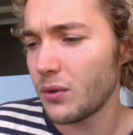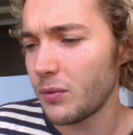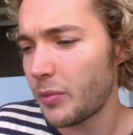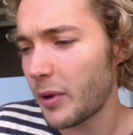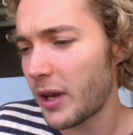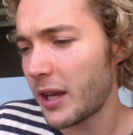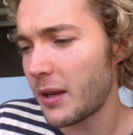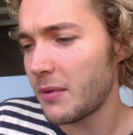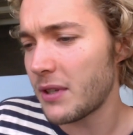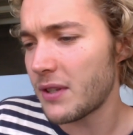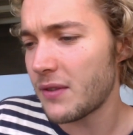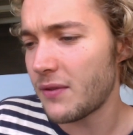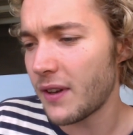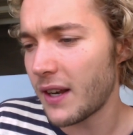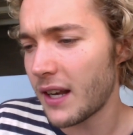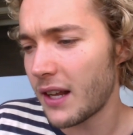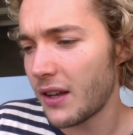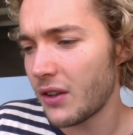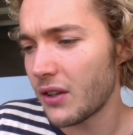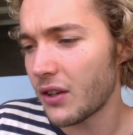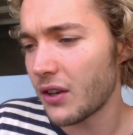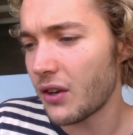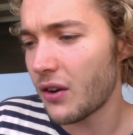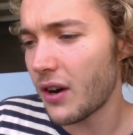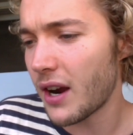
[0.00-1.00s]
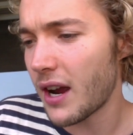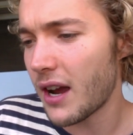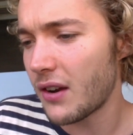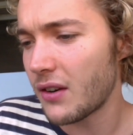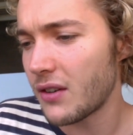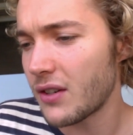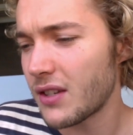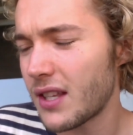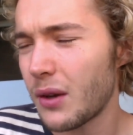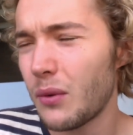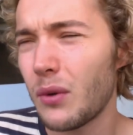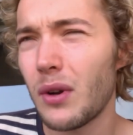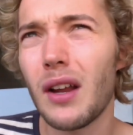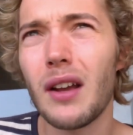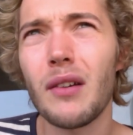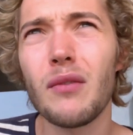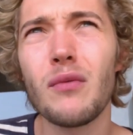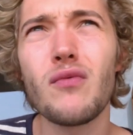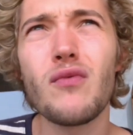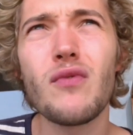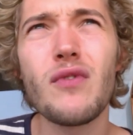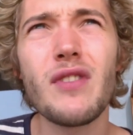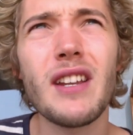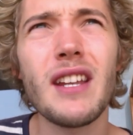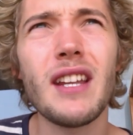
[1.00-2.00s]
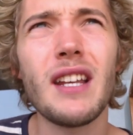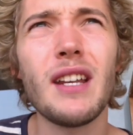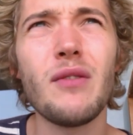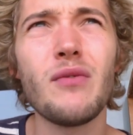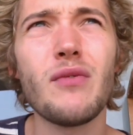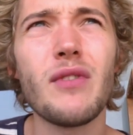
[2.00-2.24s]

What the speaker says: babies fell out on the ground. They were like really,